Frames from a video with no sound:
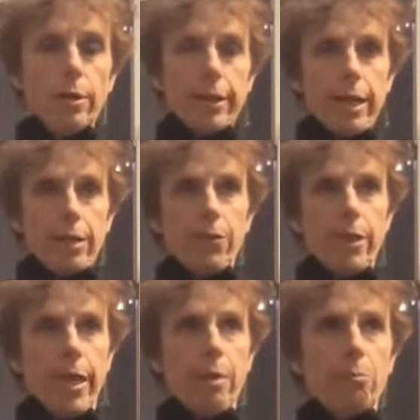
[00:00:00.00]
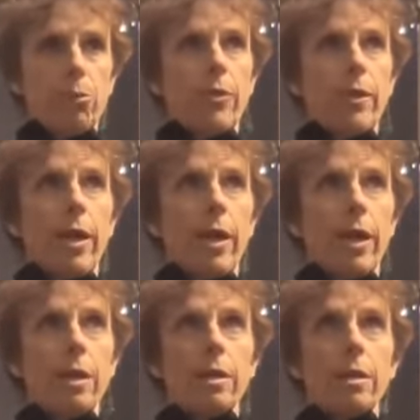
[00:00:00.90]
And again, if you can't move the
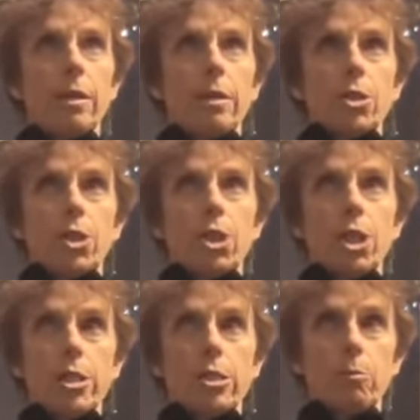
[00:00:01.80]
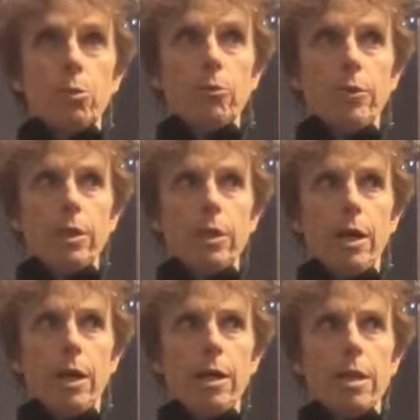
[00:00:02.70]
head, just move the
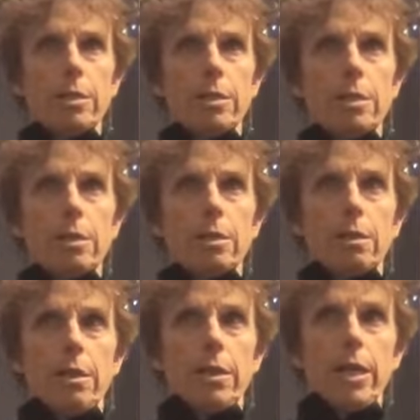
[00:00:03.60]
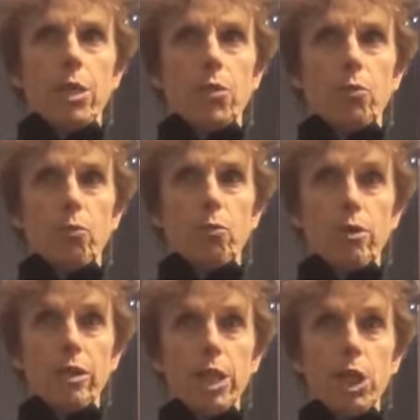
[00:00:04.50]
eyes. It's
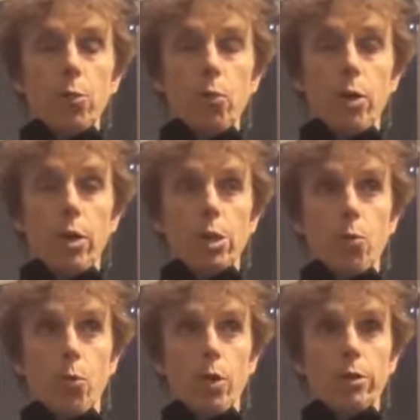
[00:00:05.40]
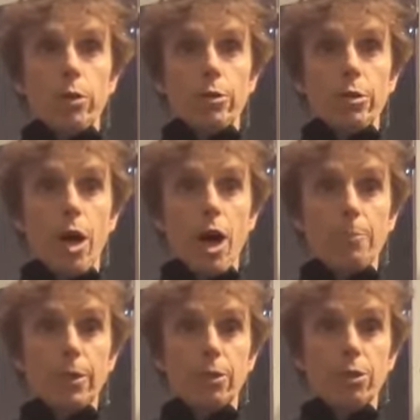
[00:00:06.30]
really good work to work those
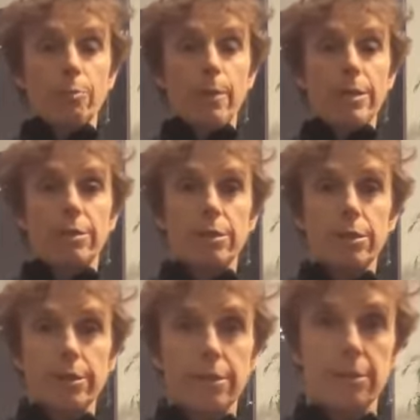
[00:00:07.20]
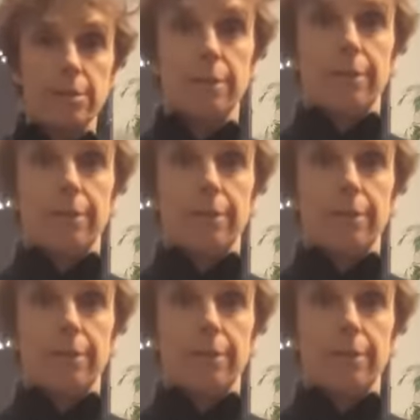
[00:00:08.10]
optical muscles.